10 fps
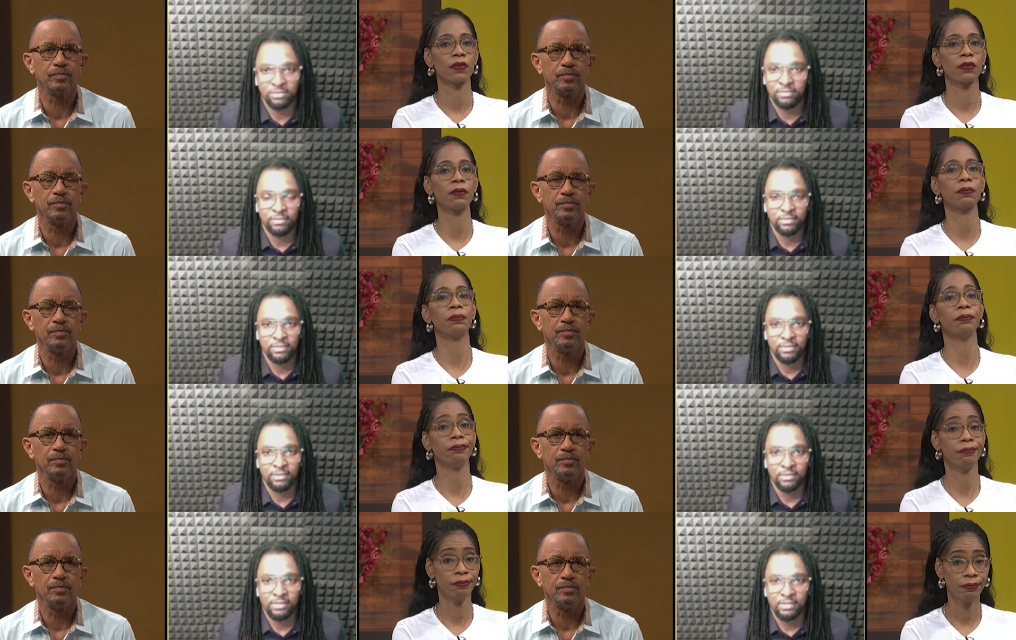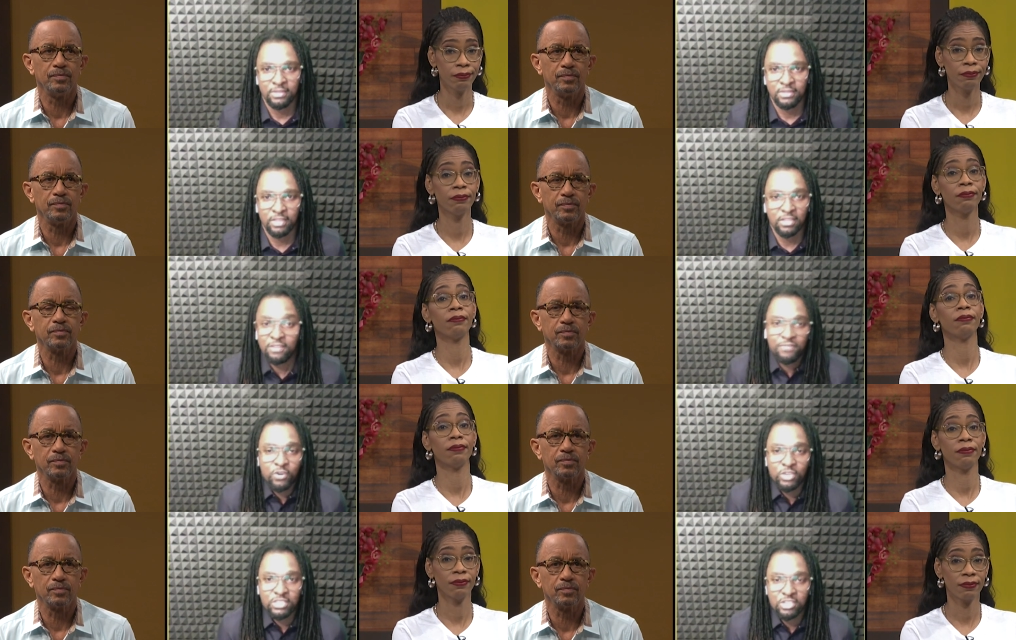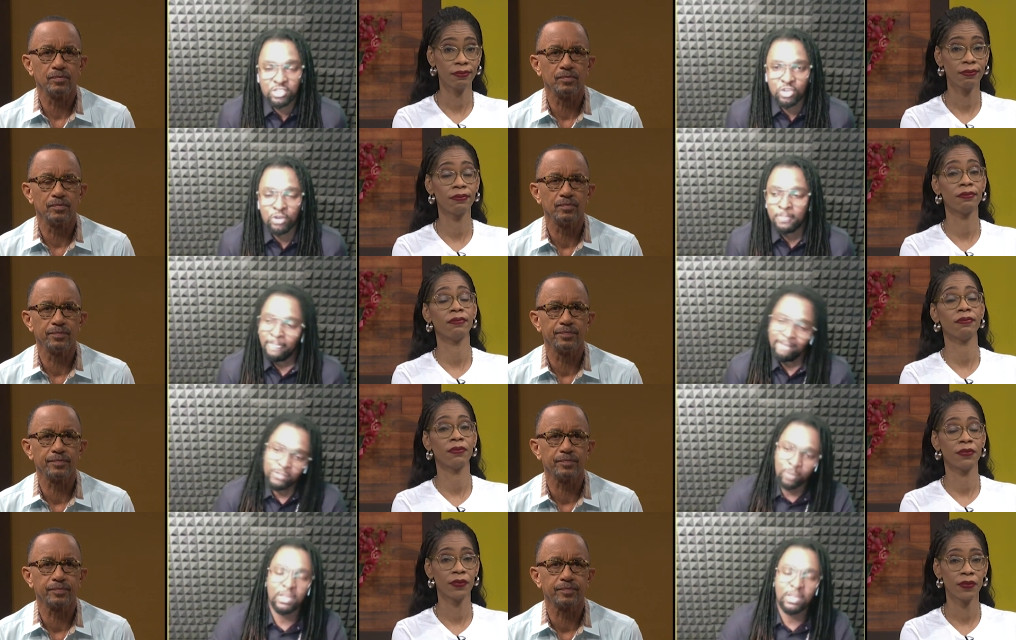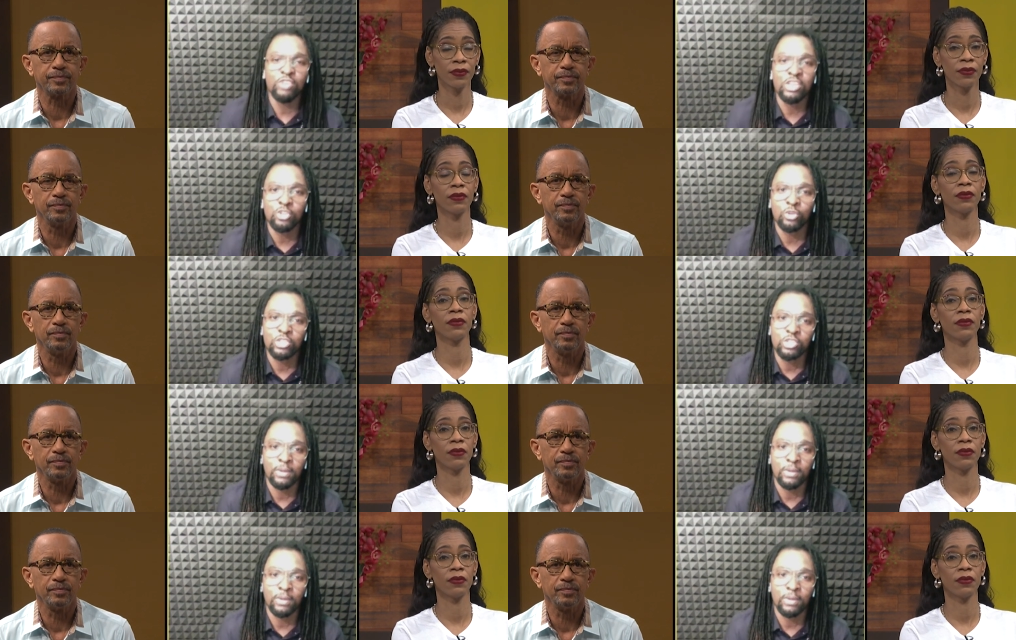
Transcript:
Speaker 1: Mm-hmm. That's the first thing. So sometimes I reach out to some of